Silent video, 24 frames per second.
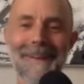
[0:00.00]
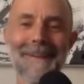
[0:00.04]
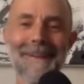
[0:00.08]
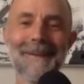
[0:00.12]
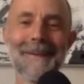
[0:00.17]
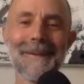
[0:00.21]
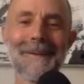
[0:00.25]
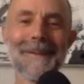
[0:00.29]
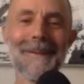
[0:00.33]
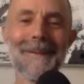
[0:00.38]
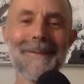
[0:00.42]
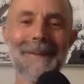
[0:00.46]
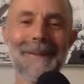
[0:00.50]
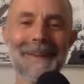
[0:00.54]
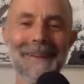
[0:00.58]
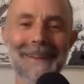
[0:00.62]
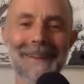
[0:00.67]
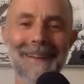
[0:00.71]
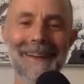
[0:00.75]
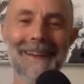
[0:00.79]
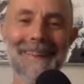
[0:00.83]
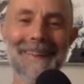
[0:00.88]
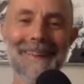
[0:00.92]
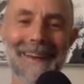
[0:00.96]
or something
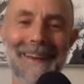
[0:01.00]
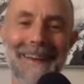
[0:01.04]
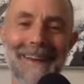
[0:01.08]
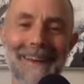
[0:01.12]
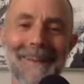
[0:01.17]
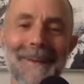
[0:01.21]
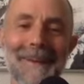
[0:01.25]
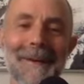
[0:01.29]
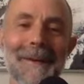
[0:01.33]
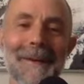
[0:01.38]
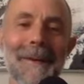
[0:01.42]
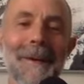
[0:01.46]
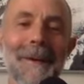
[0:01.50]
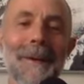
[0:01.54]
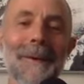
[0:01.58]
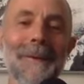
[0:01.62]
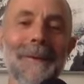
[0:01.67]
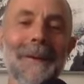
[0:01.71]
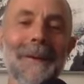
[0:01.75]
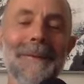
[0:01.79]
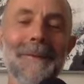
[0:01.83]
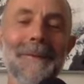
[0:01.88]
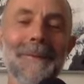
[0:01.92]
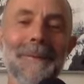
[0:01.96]
like that.
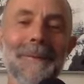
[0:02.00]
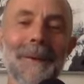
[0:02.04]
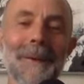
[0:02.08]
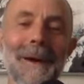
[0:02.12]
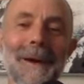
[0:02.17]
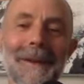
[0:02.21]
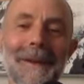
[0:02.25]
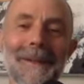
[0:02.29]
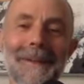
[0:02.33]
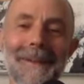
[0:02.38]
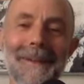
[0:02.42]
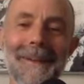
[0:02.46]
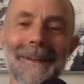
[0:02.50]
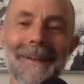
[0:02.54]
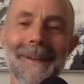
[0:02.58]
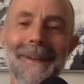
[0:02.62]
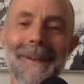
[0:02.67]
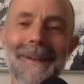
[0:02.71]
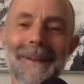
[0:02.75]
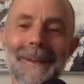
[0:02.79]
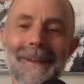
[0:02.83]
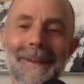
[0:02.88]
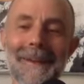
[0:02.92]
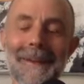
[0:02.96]
Or even while,
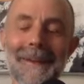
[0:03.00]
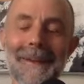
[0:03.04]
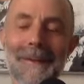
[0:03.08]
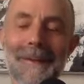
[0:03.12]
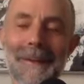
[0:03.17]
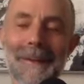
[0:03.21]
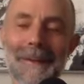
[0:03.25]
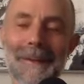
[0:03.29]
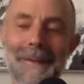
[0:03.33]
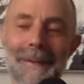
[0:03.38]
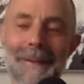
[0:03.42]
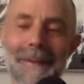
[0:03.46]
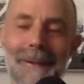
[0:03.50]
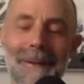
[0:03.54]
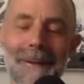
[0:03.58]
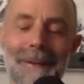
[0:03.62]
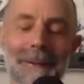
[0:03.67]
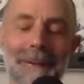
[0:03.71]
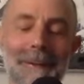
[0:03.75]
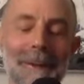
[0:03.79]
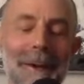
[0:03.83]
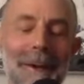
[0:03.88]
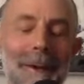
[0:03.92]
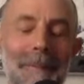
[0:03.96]
you know,
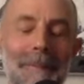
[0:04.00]
you